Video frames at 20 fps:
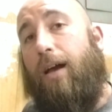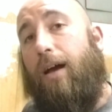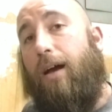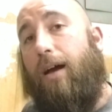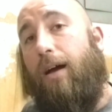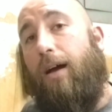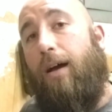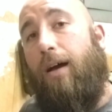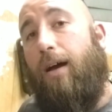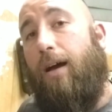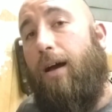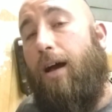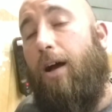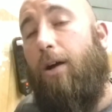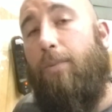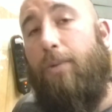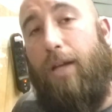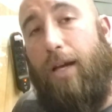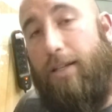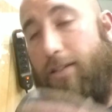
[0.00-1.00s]
I
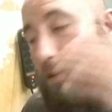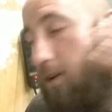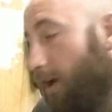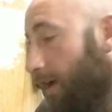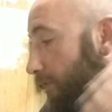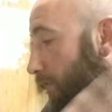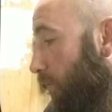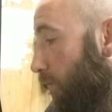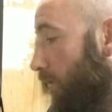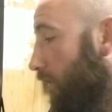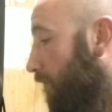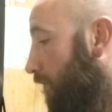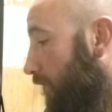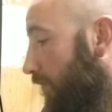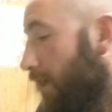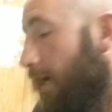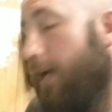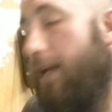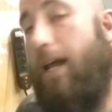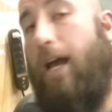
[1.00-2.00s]
hope you guys all have a wonderful
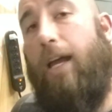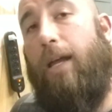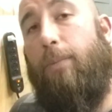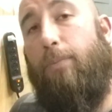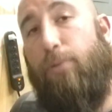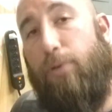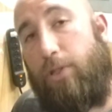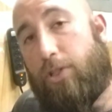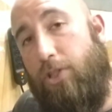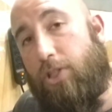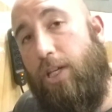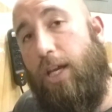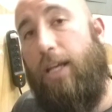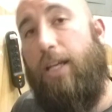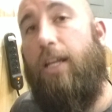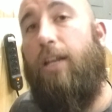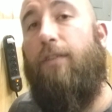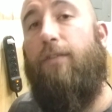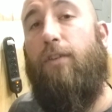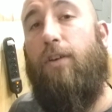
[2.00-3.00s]
night. I appreciate
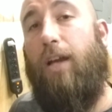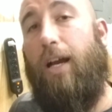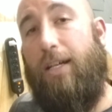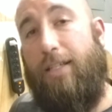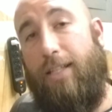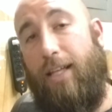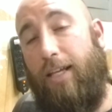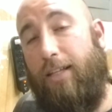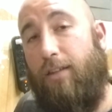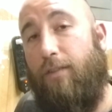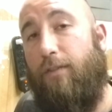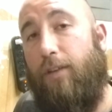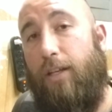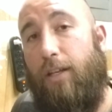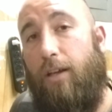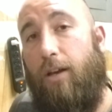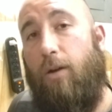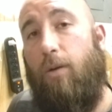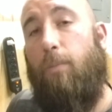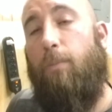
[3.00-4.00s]
it. If you guys like the
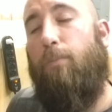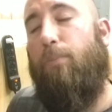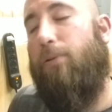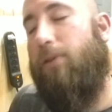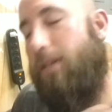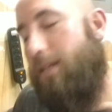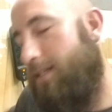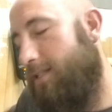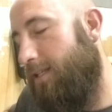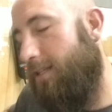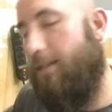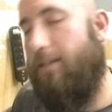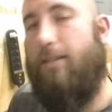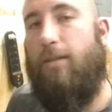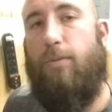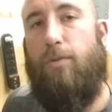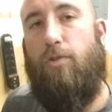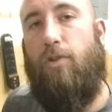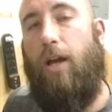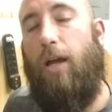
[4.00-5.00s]
video, please hit the
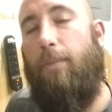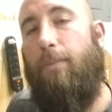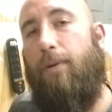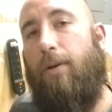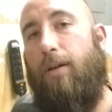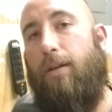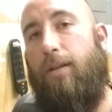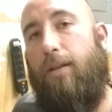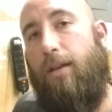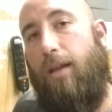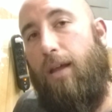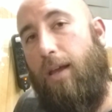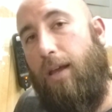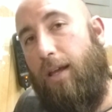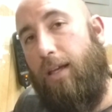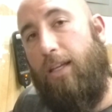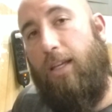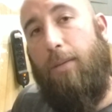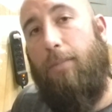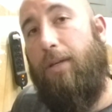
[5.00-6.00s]
subscribe button.
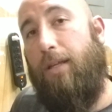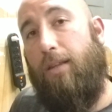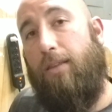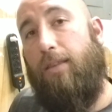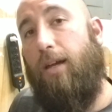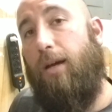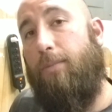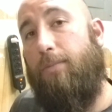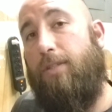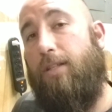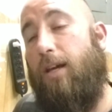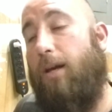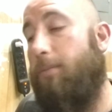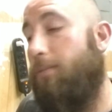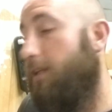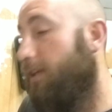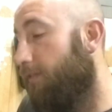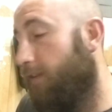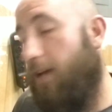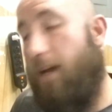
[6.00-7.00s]
Give me a thumbs up.
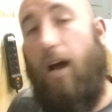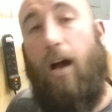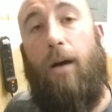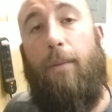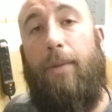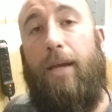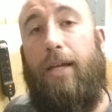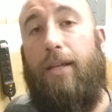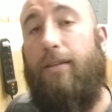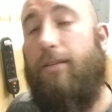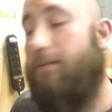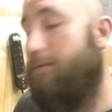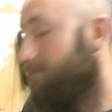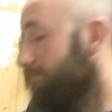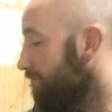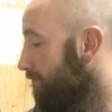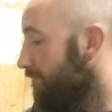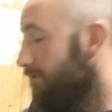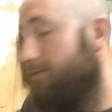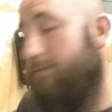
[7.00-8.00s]
Leave a comment.
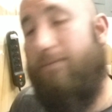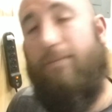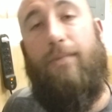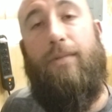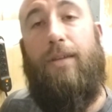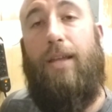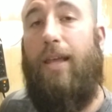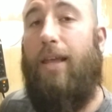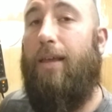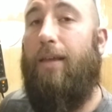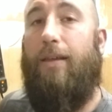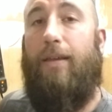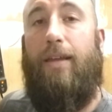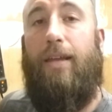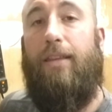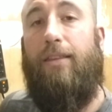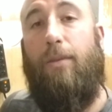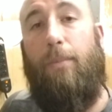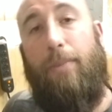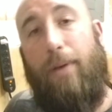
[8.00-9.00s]

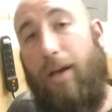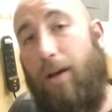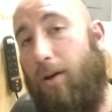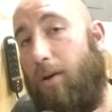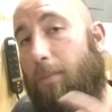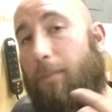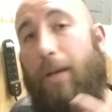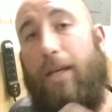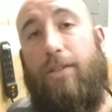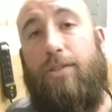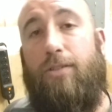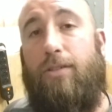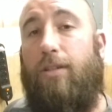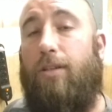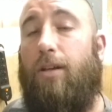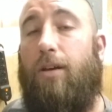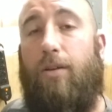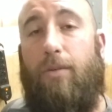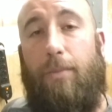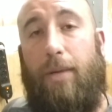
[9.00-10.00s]
Hit the bell, make
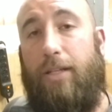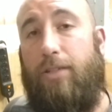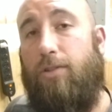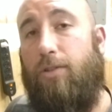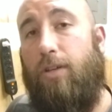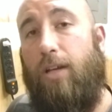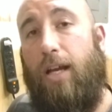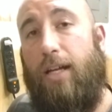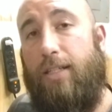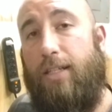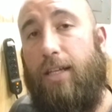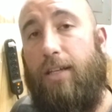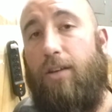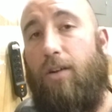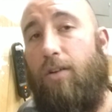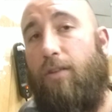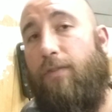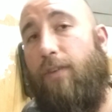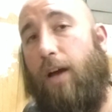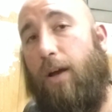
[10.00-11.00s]
sure you guys get
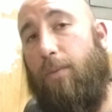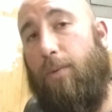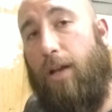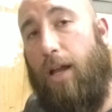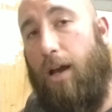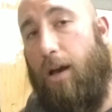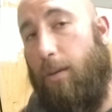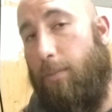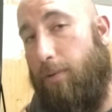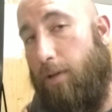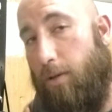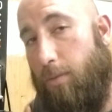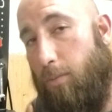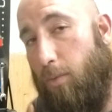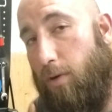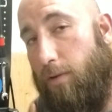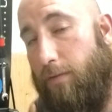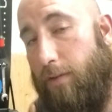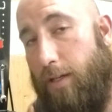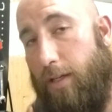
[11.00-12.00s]
notified when I upload
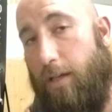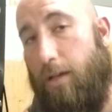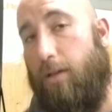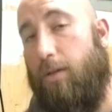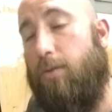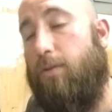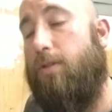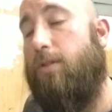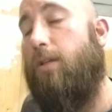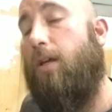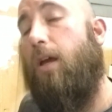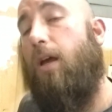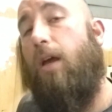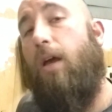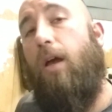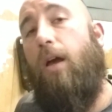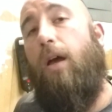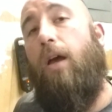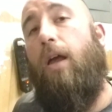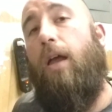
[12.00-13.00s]
more videos.
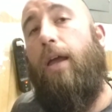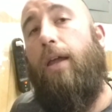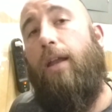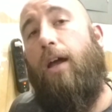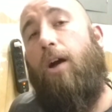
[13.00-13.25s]
And